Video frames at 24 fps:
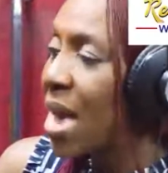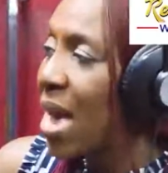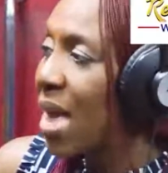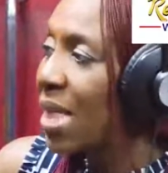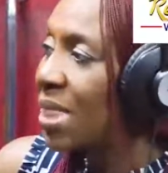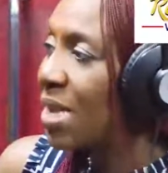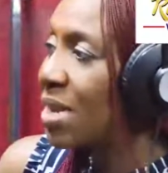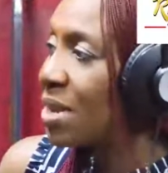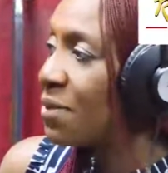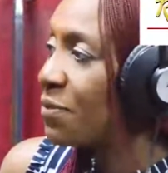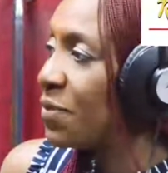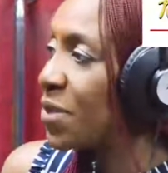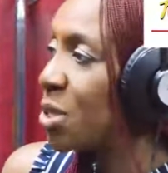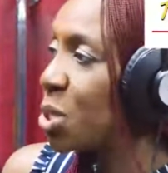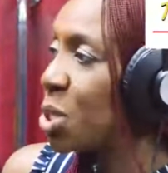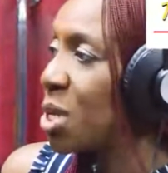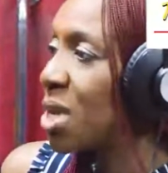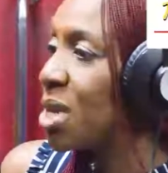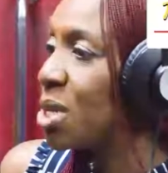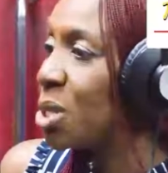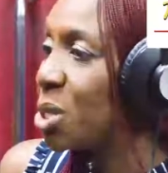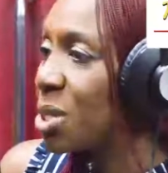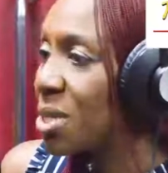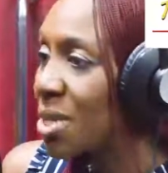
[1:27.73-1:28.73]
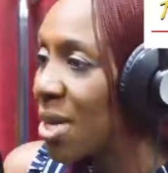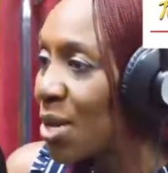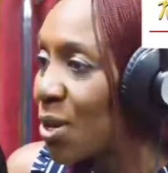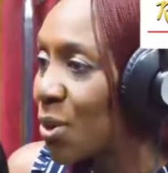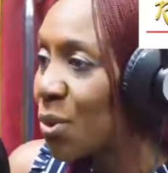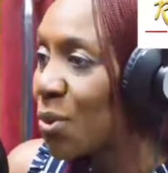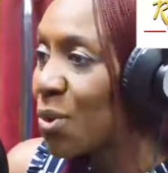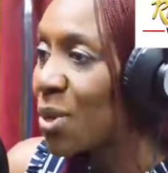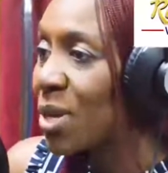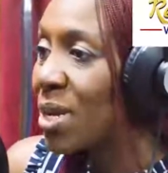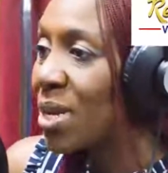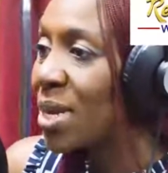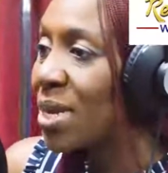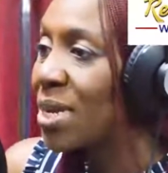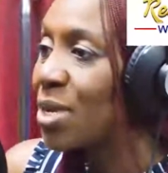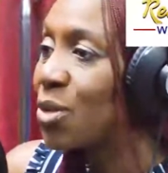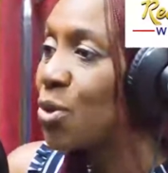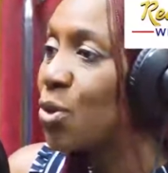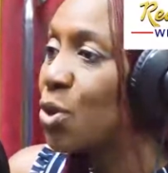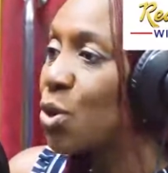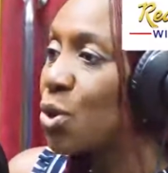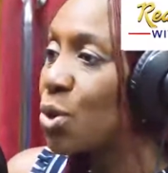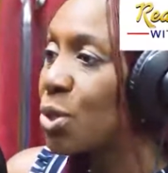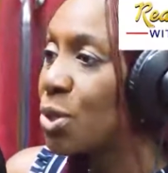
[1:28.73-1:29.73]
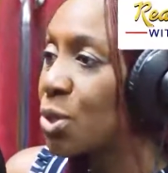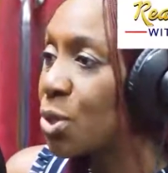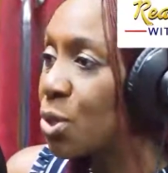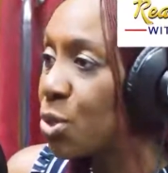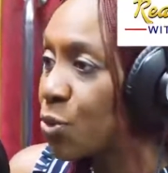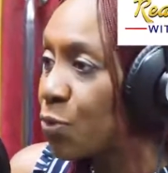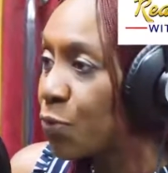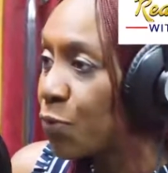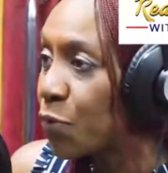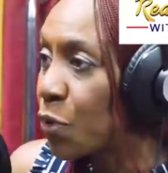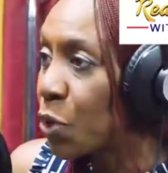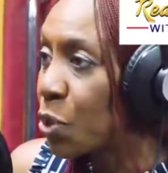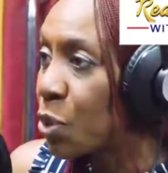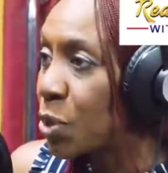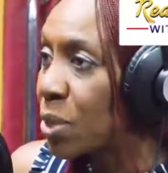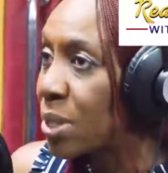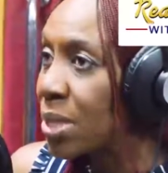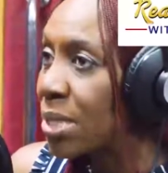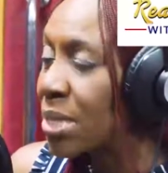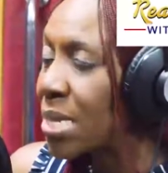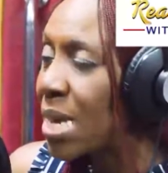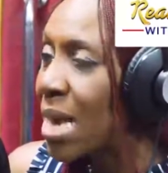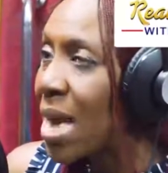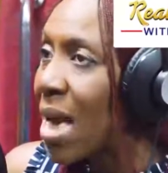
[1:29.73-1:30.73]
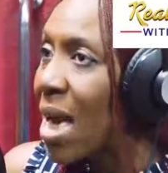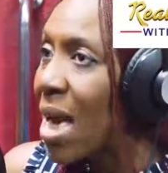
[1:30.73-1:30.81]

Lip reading: And then if it changes along the line, you continue to follow it.